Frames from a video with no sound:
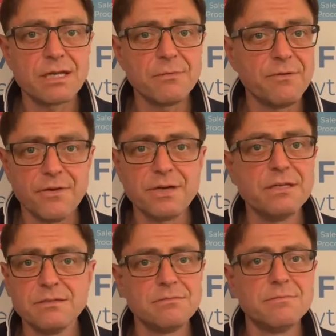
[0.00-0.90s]
It can be
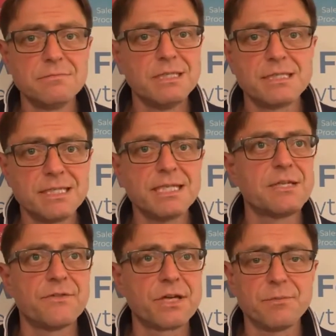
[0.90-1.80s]
very
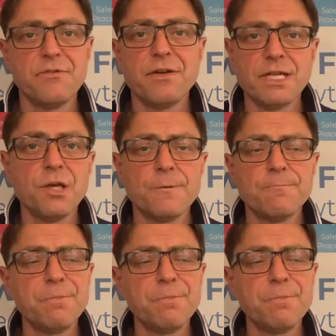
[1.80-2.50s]
distinctive. It can be very you.